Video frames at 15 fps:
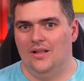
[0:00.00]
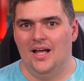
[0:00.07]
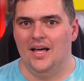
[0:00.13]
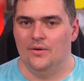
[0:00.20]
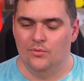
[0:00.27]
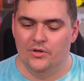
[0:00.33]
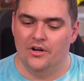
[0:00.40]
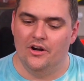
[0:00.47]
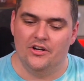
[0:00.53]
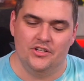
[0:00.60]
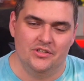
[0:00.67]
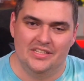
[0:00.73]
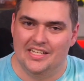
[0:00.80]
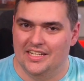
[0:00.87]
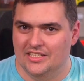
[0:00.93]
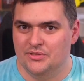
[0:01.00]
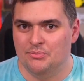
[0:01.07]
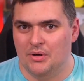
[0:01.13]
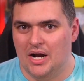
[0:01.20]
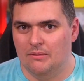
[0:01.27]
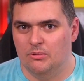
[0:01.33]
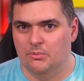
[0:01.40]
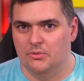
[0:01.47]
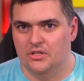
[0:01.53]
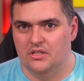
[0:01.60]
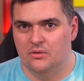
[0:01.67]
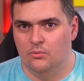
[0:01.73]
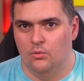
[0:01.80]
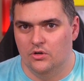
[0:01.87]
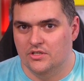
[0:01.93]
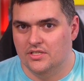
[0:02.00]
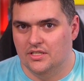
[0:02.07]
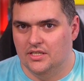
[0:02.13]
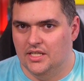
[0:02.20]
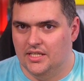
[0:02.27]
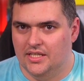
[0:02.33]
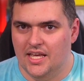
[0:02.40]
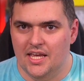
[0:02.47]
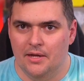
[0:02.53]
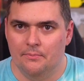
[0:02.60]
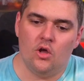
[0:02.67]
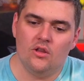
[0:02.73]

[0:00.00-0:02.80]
I would argue that it's probably the worst in the game.